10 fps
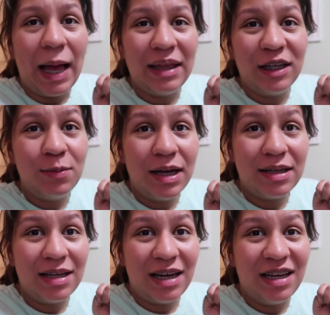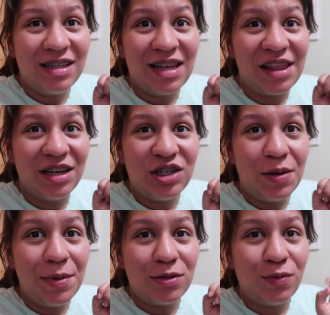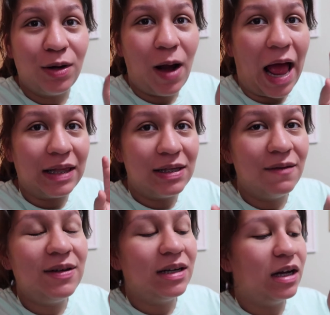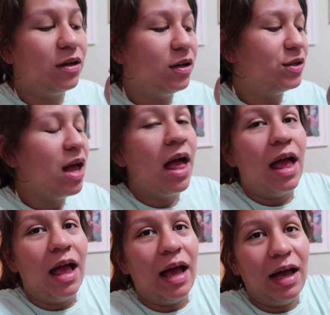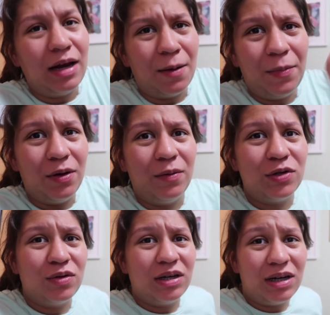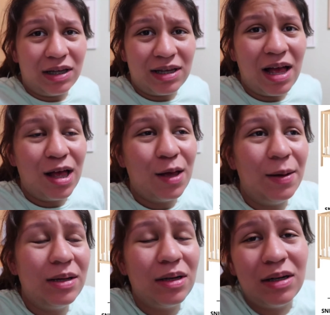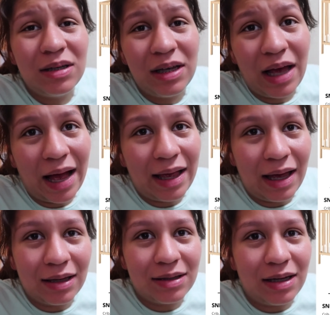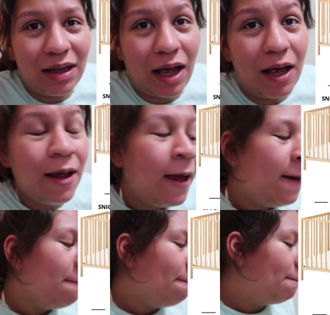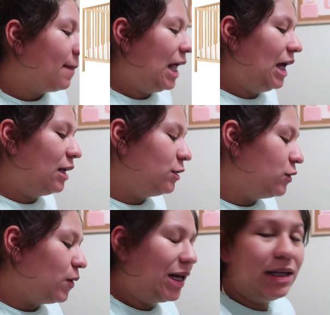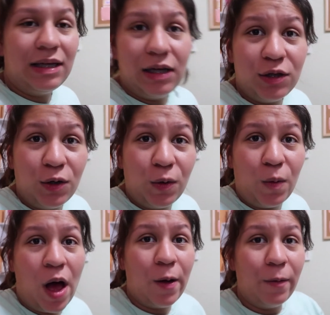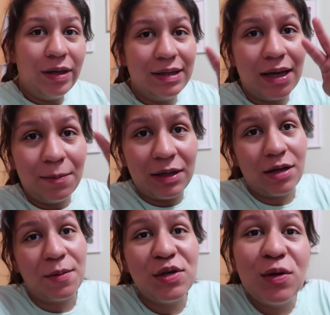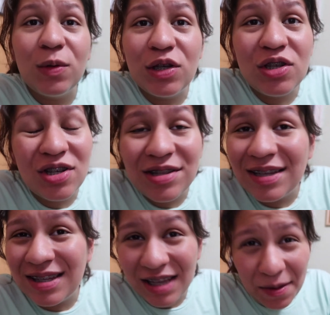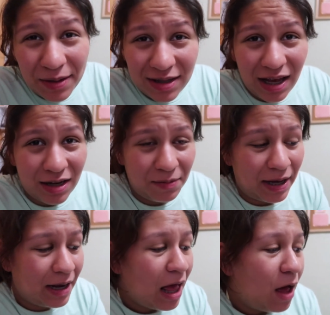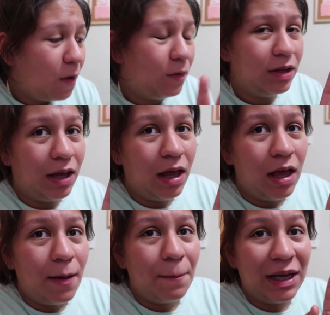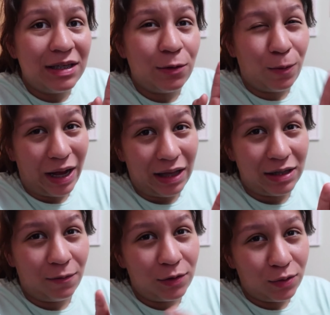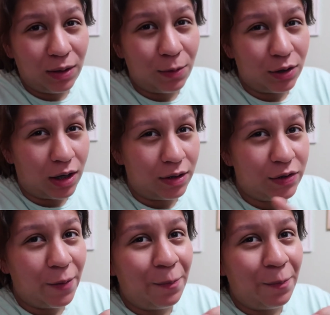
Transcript: and that's because it is the cheapest one at $79. And I'll put which one it is because honestly I can't say that. And so I decided to go with the second best option, which is just the same exact bed, only painted white for $20 more.